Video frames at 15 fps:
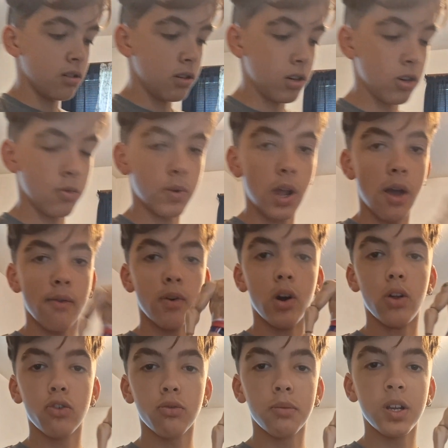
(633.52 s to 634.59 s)
Here we have
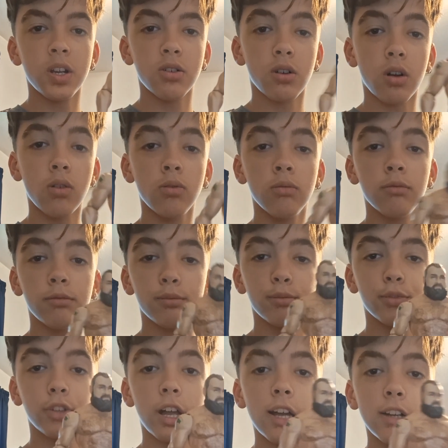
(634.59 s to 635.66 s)
Other Miro
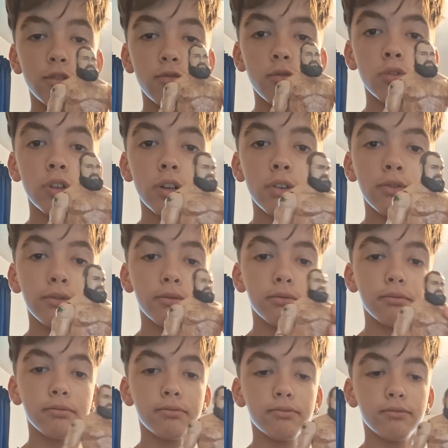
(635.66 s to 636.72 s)
/ Rusev,
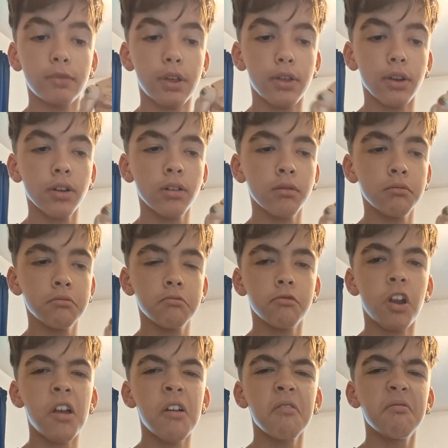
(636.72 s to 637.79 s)
I think,
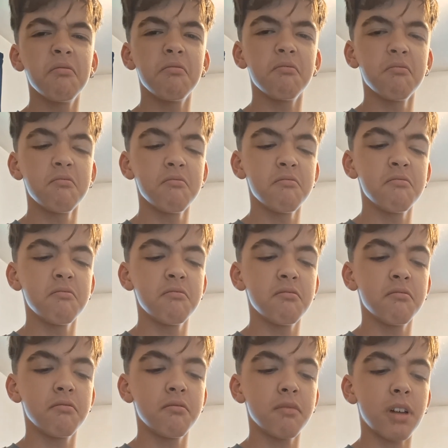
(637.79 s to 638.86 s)
right?
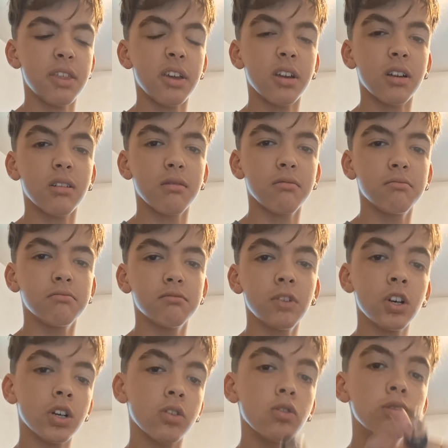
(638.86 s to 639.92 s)
I think.
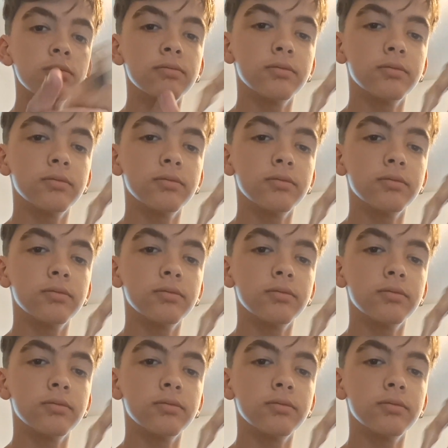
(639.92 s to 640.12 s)
Alright, cool.